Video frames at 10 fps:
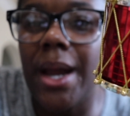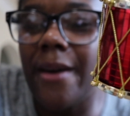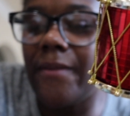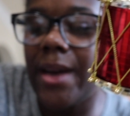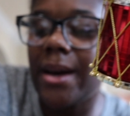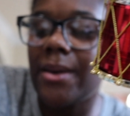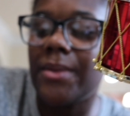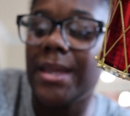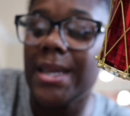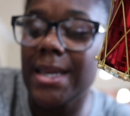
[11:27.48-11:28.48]
I found
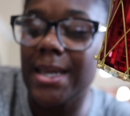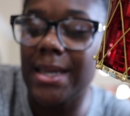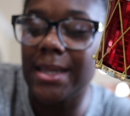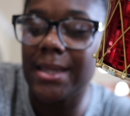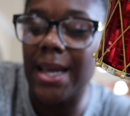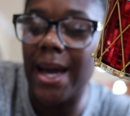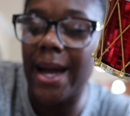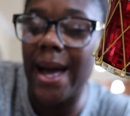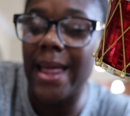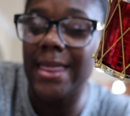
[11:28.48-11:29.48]
these, I
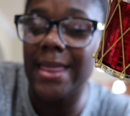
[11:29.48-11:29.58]
got